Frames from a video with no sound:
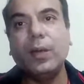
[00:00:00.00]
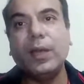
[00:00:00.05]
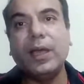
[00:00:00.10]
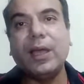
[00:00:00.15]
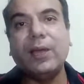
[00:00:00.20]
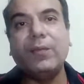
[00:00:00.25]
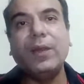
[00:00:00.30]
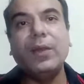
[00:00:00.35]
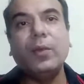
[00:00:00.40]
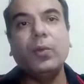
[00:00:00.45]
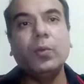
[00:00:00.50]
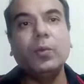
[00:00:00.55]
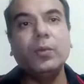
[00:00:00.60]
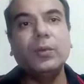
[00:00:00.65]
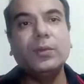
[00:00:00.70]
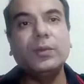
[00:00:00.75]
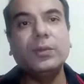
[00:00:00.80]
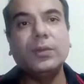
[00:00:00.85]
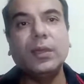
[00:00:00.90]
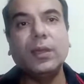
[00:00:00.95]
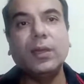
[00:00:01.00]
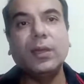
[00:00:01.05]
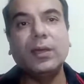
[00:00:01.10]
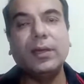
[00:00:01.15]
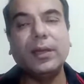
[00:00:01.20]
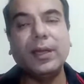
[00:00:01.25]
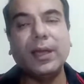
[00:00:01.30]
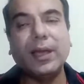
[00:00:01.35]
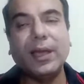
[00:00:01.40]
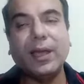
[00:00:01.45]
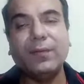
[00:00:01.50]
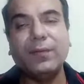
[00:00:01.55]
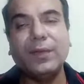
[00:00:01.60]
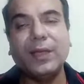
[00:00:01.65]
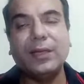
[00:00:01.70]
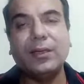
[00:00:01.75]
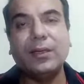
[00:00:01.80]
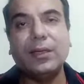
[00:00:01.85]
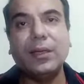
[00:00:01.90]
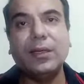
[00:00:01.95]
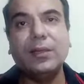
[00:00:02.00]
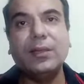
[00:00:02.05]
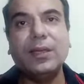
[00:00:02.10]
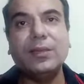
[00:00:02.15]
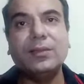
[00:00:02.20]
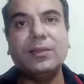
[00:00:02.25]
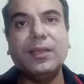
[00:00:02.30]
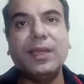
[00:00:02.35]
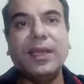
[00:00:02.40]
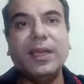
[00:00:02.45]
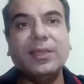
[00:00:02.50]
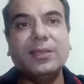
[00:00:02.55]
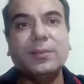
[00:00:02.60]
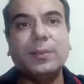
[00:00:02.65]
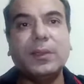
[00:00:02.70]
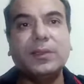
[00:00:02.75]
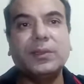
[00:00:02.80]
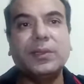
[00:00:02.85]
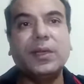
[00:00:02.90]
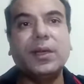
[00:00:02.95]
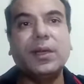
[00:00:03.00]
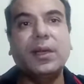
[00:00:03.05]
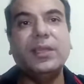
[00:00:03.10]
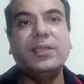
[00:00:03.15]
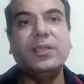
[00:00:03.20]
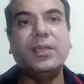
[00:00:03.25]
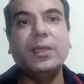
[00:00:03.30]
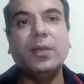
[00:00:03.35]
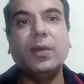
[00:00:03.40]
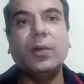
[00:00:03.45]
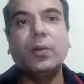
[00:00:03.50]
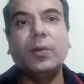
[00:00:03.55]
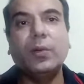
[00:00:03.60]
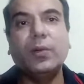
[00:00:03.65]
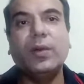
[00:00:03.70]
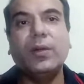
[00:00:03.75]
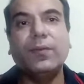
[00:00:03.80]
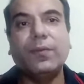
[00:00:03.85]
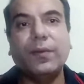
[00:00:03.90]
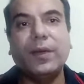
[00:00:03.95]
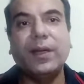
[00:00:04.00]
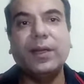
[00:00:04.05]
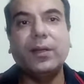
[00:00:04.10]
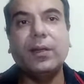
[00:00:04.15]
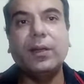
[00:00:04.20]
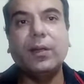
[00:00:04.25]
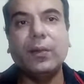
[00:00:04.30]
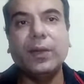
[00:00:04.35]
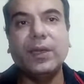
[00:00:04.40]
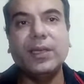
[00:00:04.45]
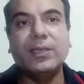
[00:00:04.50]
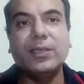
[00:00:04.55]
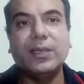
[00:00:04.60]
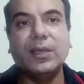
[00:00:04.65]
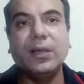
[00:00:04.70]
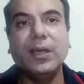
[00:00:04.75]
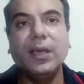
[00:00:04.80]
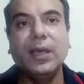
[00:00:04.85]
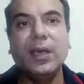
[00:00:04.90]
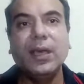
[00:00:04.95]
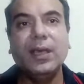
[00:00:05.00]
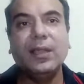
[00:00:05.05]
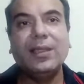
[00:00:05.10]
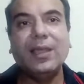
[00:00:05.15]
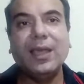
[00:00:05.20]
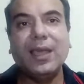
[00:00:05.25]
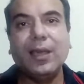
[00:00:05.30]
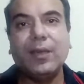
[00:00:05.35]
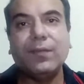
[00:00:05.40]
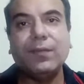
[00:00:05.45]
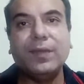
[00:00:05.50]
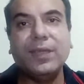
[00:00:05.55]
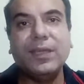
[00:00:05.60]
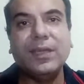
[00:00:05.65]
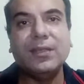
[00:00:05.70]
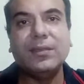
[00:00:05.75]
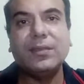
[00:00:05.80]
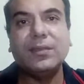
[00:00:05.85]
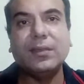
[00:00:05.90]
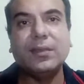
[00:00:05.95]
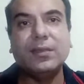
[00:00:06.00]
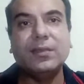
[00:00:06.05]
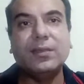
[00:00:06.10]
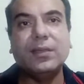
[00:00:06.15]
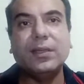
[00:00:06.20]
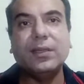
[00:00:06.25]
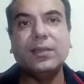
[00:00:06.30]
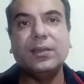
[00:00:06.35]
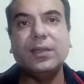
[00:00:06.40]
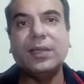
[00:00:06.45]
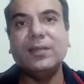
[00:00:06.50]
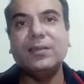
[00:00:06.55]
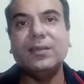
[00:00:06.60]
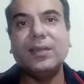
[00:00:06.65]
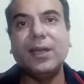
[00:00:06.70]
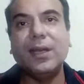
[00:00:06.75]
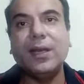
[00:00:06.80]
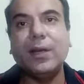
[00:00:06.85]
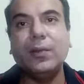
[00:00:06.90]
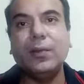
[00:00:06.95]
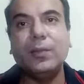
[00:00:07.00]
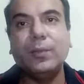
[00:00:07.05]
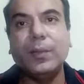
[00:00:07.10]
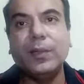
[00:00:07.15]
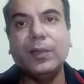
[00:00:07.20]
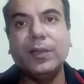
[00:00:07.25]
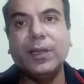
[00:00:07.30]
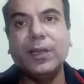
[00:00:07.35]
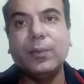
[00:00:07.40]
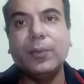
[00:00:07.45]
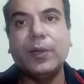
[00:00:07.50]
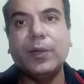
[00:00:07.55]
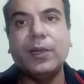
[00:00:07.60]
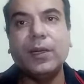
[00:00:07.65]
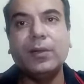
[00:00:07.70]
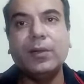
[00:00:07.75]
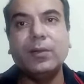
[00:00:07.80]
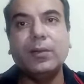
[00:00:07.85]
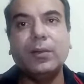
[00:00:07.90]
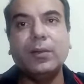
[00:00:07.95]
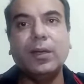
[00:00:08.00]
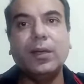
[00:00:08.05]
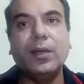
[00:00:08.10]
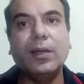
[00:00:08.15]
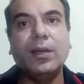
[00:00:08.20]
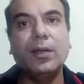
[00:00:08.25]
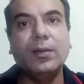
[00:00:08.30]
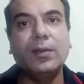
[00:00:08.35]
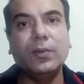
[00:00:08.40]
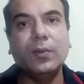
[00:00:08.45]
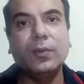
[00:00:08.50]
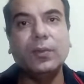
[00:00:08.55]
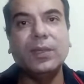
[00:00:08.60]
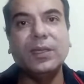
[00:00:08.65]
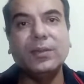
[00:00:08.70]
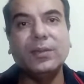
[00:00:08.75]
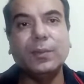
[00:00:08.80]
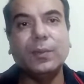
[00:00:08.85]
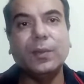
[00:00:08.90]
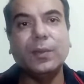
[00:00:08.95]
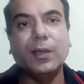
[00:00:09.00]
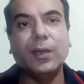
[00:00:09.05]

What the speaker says: having to have that their salesperson reaching out to different location. They have these concerns. They sell out their product to these